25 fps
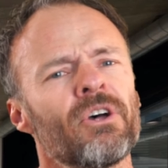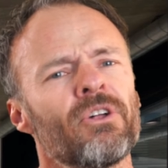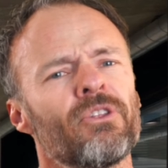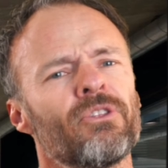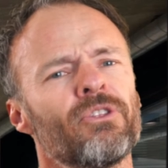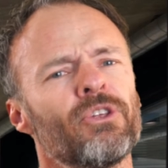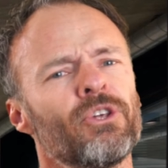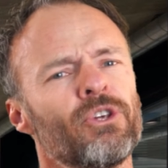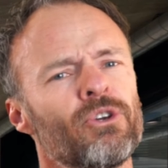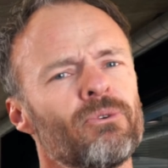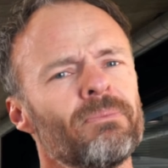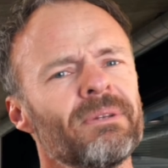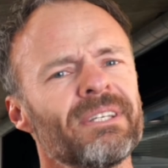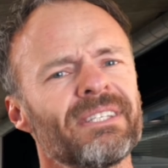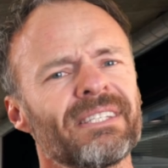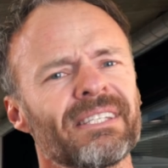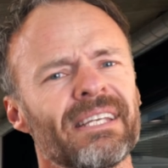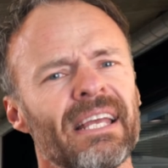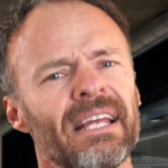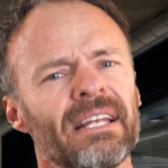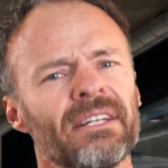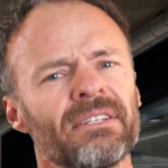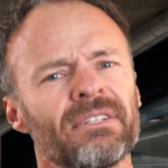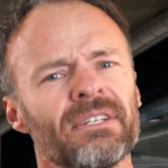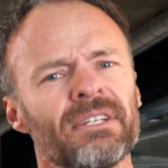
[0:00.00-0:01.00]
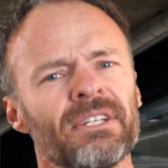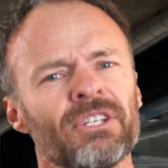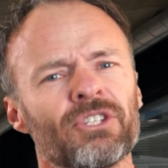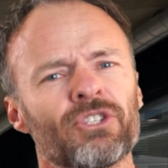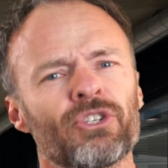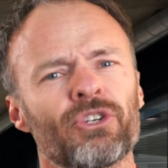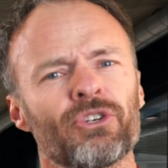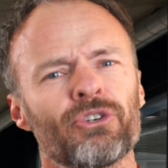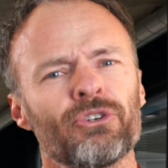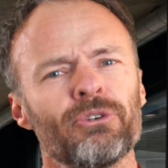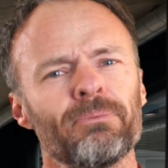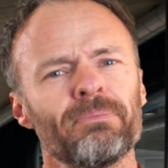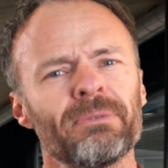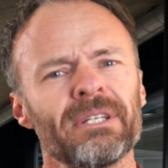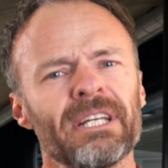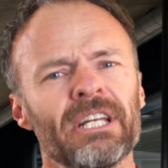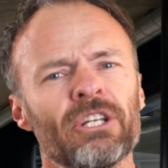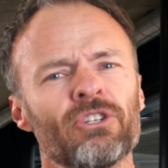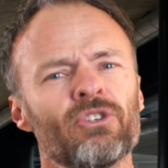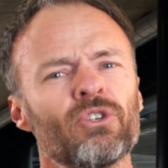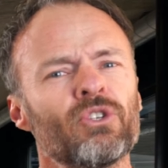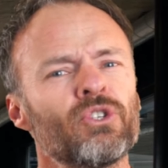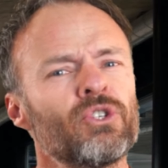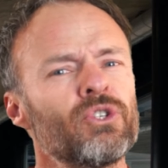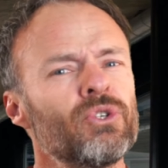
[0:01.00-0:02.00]
The human skeleton is grouped
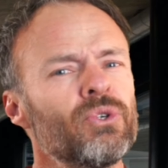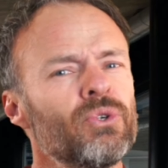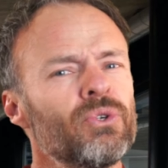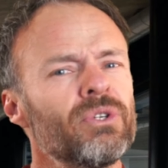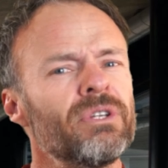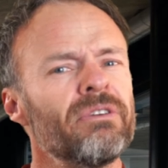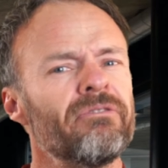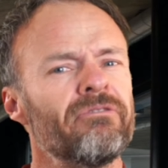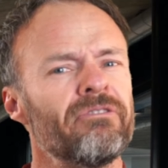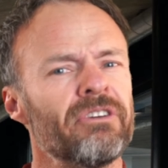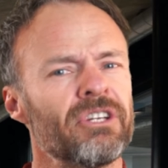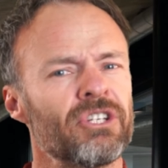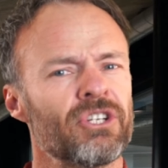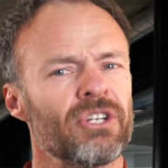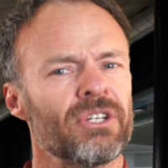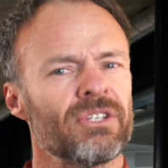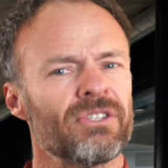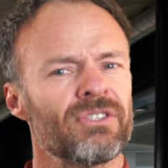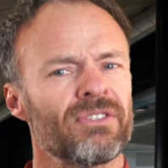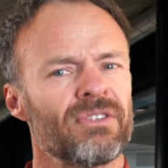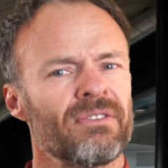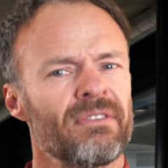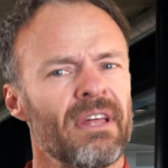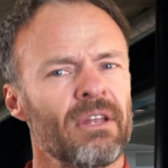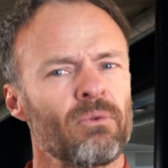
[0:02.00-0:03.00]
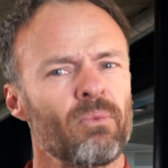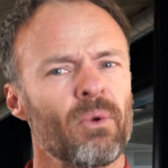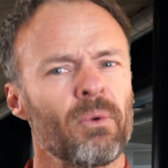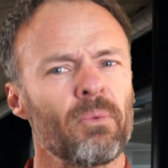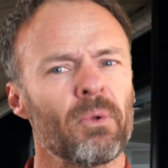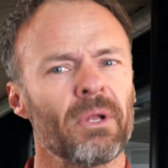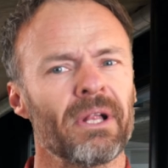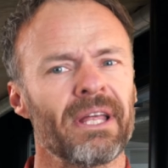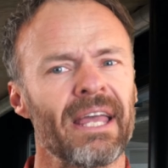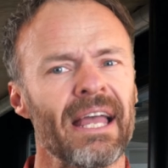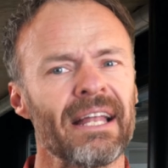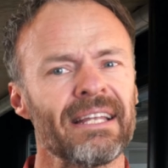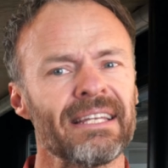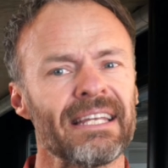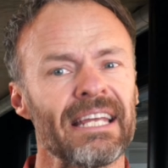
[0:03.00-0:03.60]
into two divisions that we will get